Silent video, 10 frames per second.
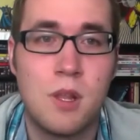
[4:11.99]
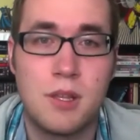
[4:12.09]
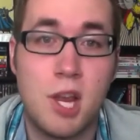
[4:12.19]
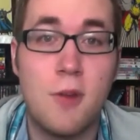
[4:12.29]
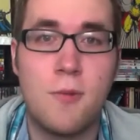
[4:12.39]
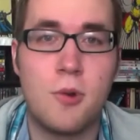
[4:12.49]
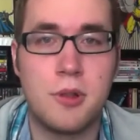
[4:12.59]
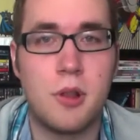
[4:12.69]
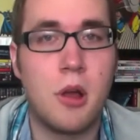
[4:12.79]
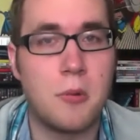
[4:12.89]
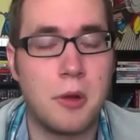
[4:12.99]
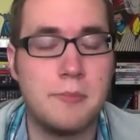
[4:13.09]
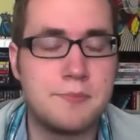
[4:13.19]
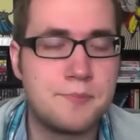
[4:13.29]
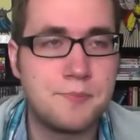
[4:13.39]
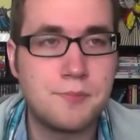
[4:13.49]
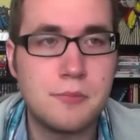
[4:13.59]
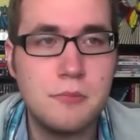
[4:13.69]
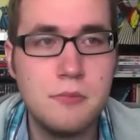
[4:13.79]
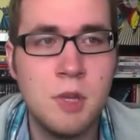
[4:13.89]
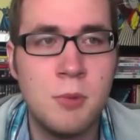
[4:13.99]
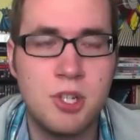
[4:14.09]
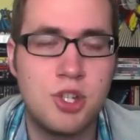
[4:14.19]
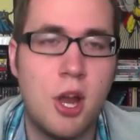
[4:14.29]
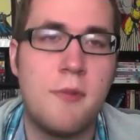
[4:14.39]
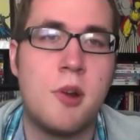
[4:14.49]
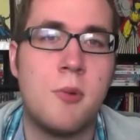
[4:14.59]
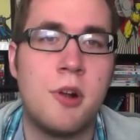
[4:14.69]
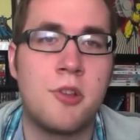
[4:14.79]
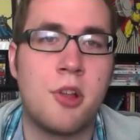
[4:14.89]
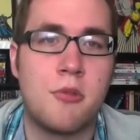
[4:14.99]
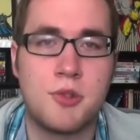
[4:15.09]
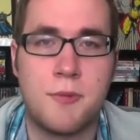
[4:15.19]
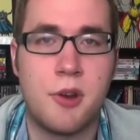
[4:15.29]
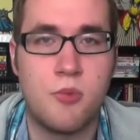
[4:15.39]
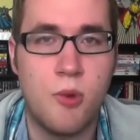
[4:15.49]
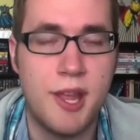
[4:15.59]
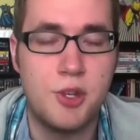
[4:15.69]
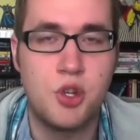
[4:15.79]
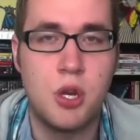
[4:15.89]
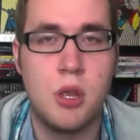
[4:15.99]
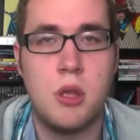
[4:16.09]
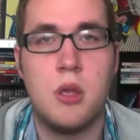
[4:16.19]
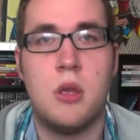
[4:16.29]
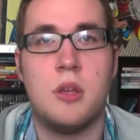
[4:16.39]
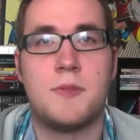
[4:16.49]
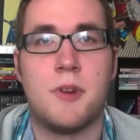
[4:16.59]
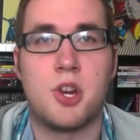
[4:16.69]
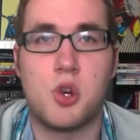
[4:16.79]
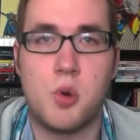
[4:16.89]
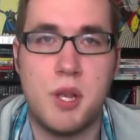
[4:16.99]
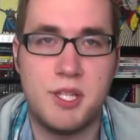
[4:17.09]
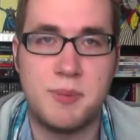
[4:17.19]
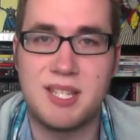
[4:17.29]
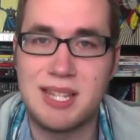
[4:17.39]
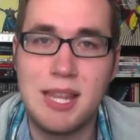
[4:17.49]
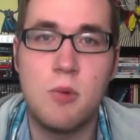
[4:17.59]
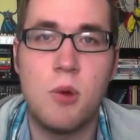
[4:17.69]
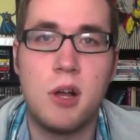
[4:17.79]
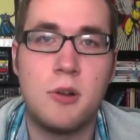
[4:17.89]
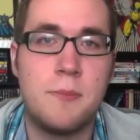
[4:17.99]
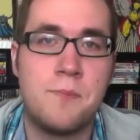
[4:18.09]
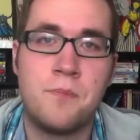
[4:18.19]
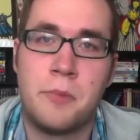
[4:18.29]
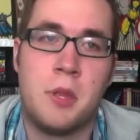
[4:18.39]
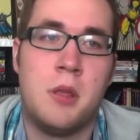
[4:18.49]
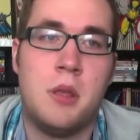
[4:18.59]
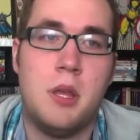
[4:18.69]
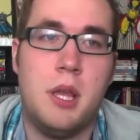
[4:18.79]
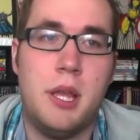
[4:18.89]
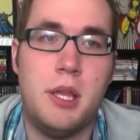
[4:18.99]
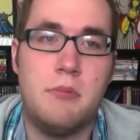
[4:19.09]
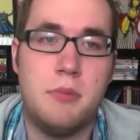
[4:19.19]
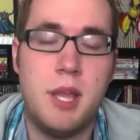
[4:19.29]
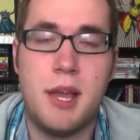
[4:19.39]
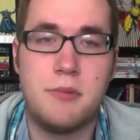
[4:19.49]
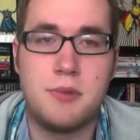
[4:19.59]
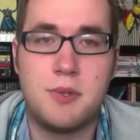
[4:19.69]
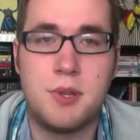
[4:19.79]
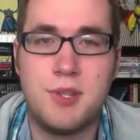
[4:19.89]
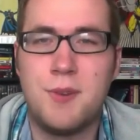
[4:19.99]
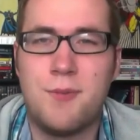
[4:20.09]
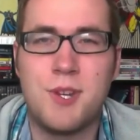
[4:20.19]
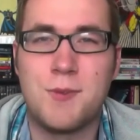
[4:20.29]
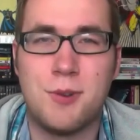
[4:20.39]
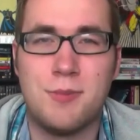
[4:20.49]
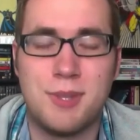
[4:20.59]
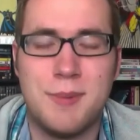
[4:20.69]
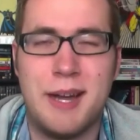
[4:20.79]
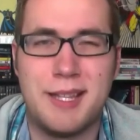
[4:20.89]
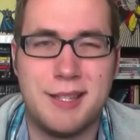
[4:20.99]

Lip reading: care for in the long run. But it's shot very well. The colors are very rich. It's very crisp. It's lit well. It's a French film. Come on.